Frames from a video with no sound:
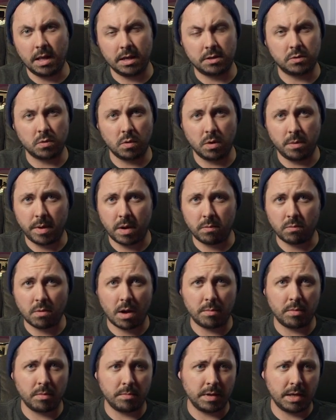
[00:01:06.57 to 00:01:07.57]
like Story by
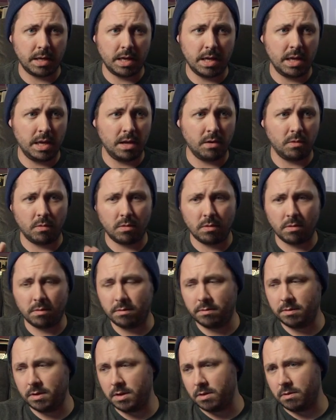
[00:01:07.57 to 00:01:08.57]
Robert McKee or,
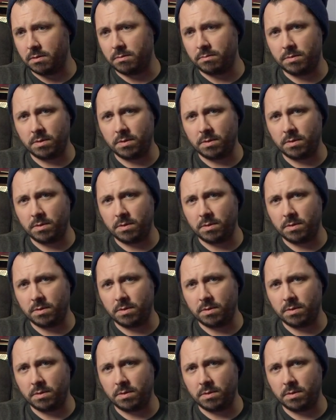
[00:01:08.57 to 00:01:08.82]
you know,